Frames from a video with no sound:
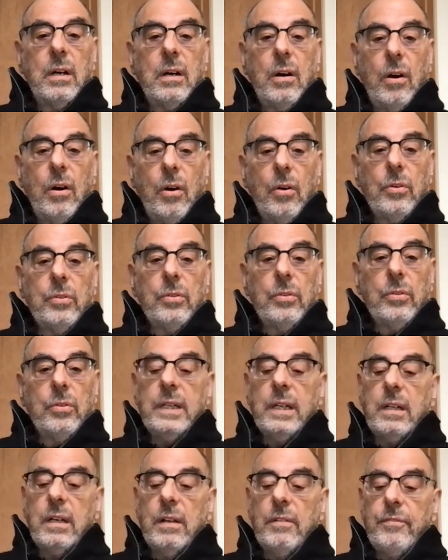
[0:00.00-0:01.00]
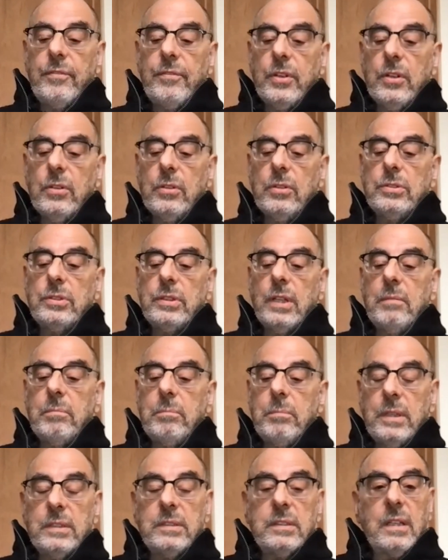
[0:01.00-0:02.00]
only a confused and
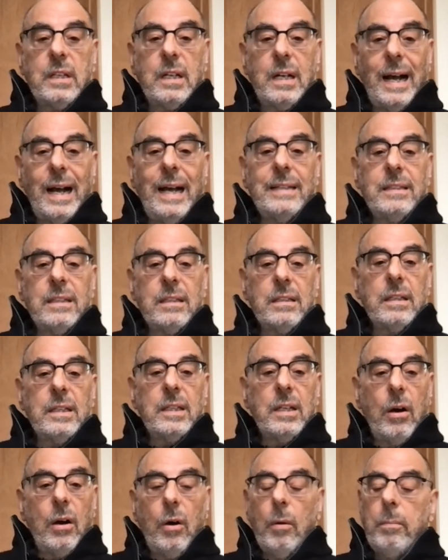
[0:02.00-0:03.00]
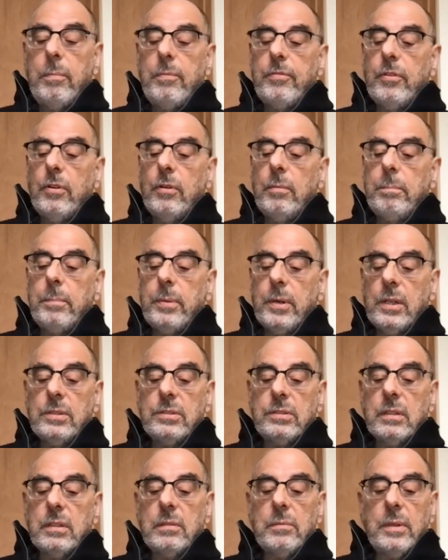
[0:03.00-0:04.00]
misguidedly hopeful
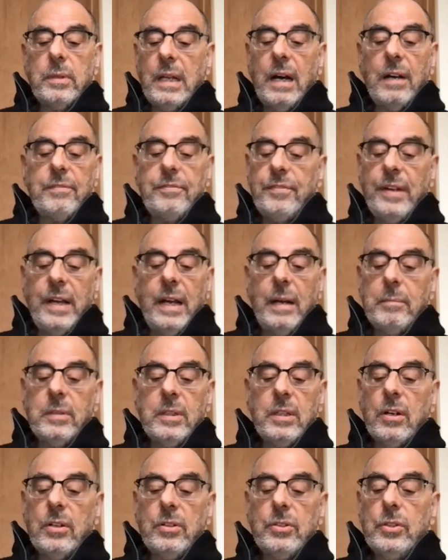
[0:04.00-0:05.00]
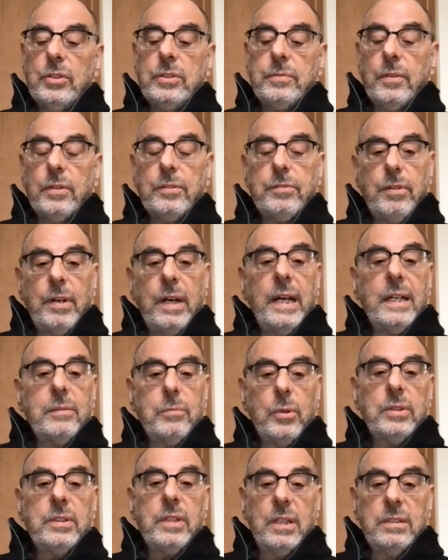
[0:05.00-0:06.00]
person without family or useful trade
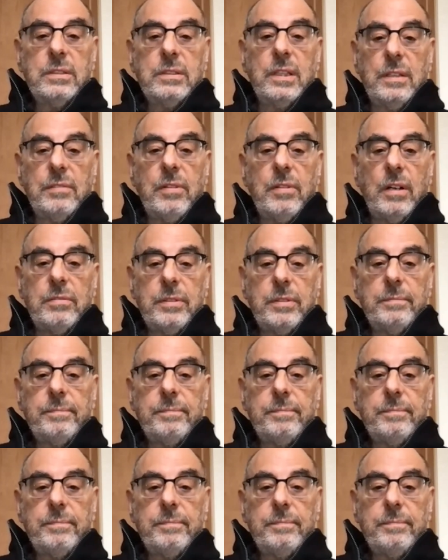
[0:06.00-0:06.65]
would conceive of.